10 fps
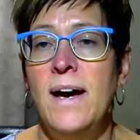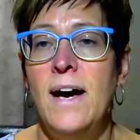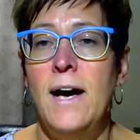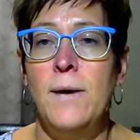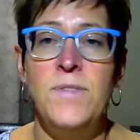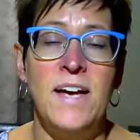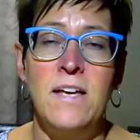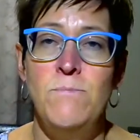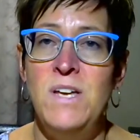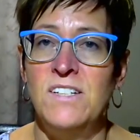That
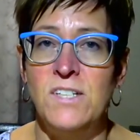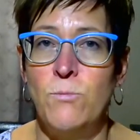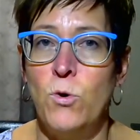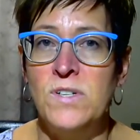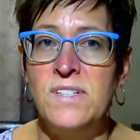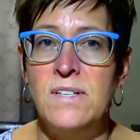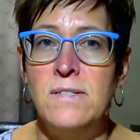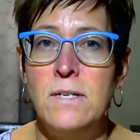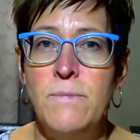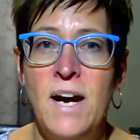can be a support system.